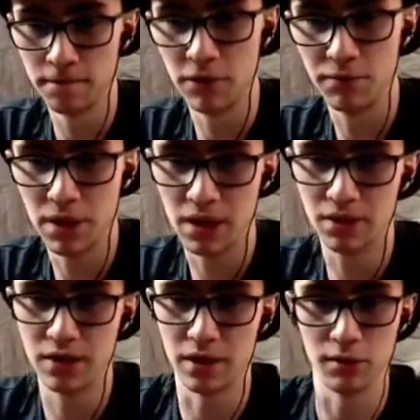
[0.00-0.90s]
If pink
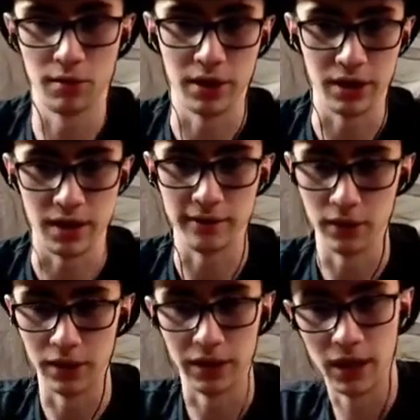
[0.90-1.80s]
hits at 3, he
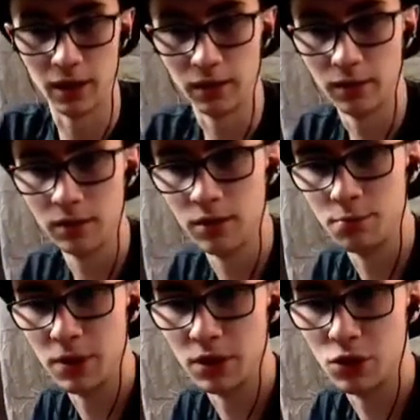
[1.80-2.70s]
definitely can.
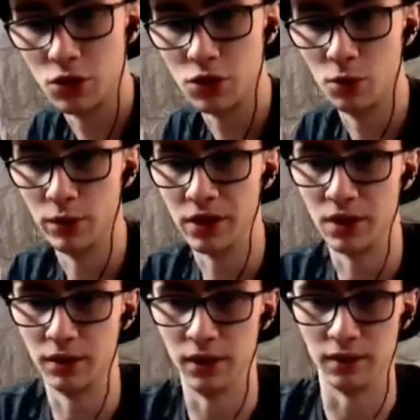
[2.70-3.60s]
Because pink's just so weak
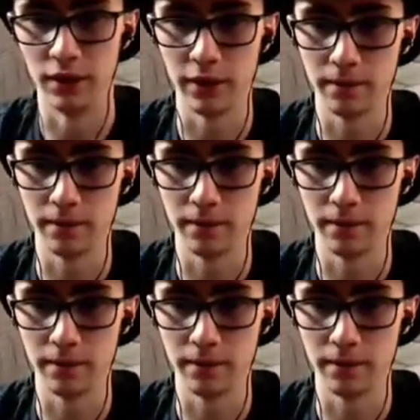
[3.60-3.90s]
down there, right?